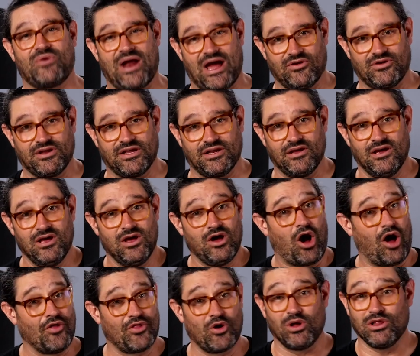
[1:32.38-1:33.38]
are rounded.
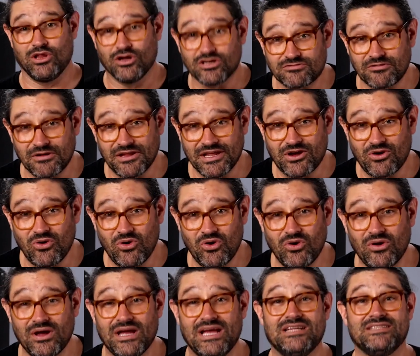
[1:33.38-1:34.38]
Although it looks really
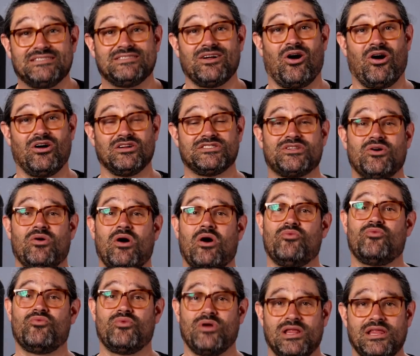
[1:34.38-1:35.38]
cool, it's also
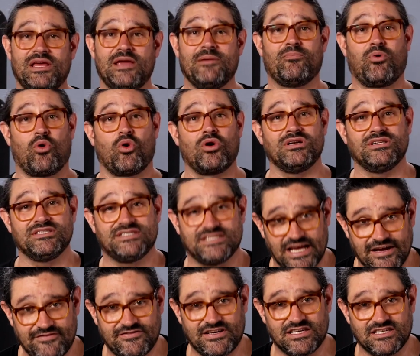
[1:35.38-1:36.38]
a really important
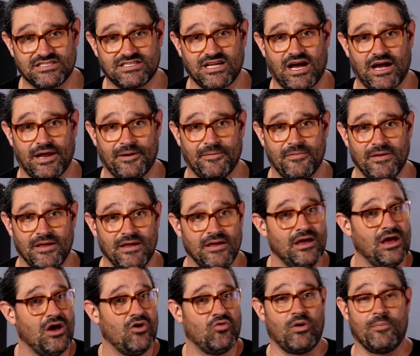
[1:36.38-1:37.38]
safety design.
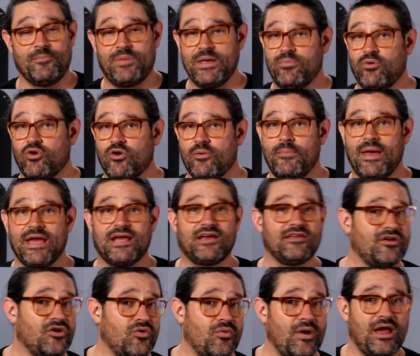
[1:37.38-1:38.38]
When people are
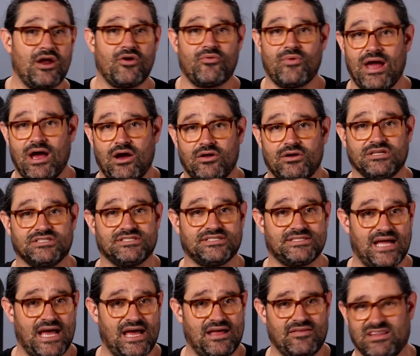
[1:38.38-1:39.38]
making their way around a
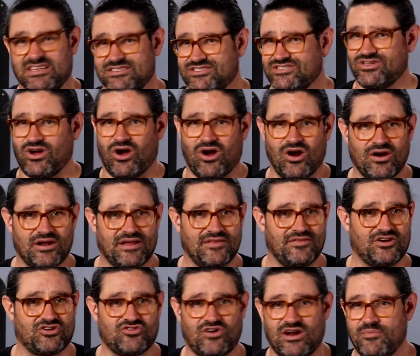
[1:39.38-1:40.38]
set that's dark
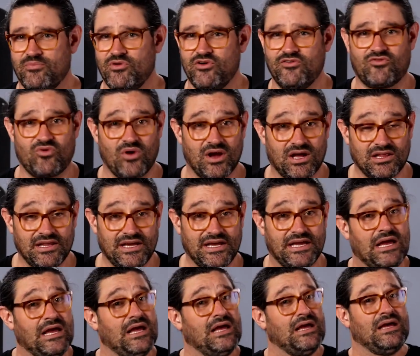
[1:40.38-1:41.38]
and they're trying to move
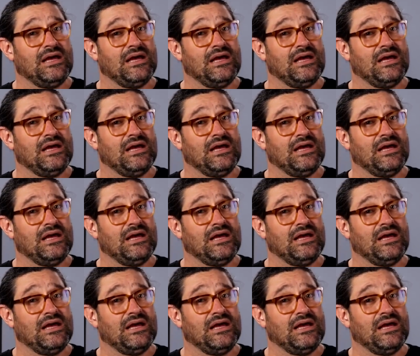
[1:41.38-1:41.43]
quickly,